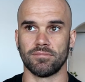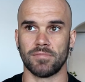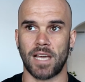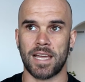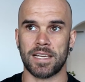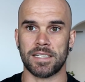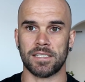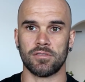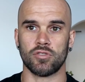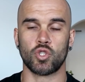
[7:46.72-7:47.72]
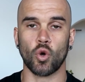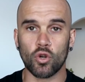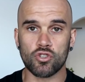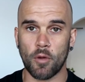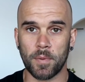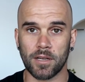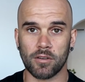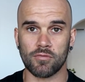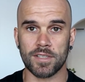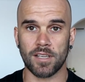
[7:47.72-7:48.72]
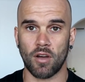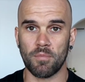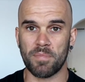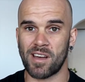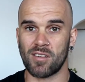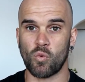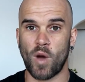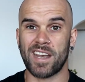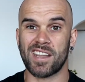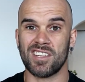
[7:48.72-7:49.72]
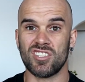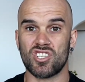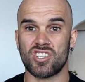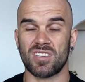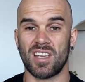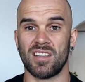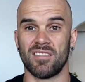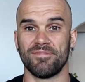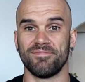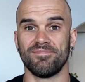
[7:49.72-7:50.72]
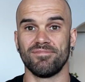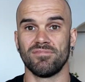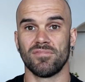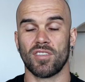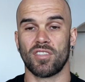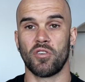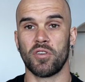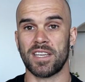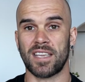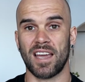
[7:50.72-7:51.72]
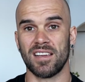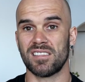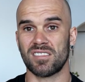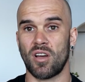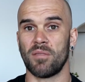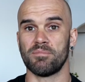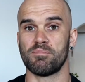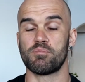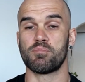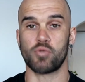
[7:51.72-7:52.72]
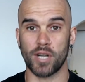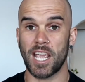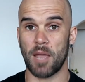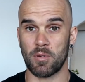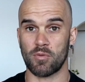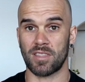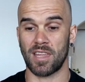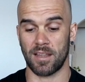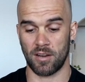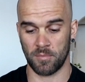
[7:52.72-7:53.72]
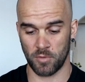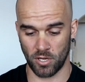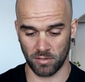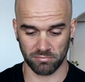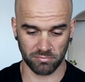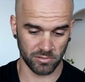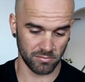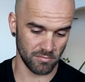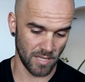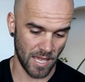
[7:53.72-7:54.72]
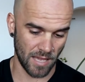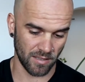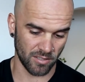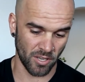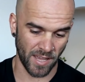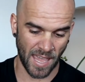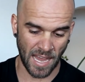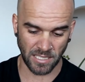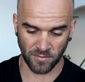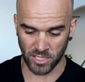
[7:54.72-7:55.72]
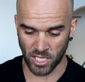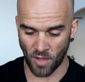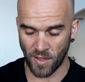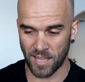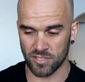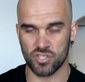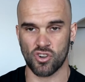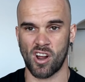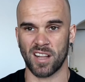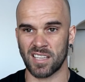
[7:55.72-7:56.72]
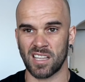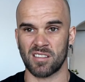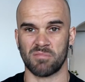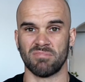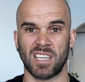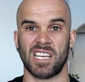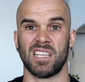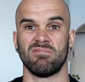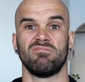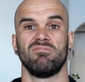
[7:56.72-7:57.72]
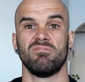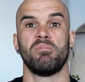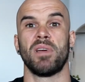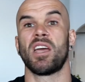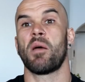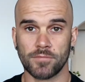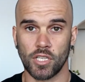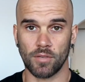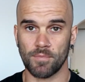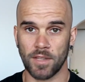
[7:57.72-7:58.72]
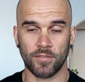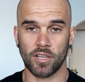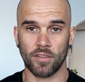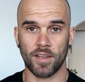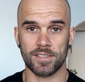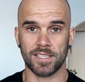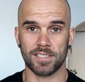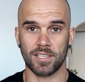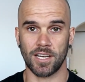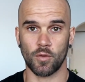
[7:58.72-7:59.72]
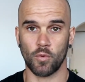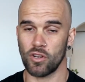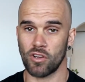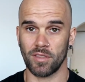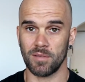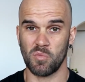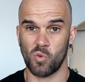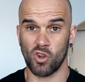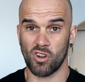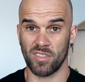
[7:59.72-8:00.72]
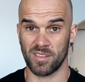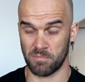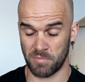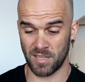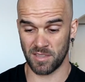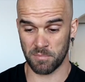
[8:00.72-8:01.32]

a jaw-dropping result, but 1 inch in 30 days, I'm pretty happy with that. I'm not gonna actively go out and try and get them any bigger. Look, if you got those things you need to work on them, but the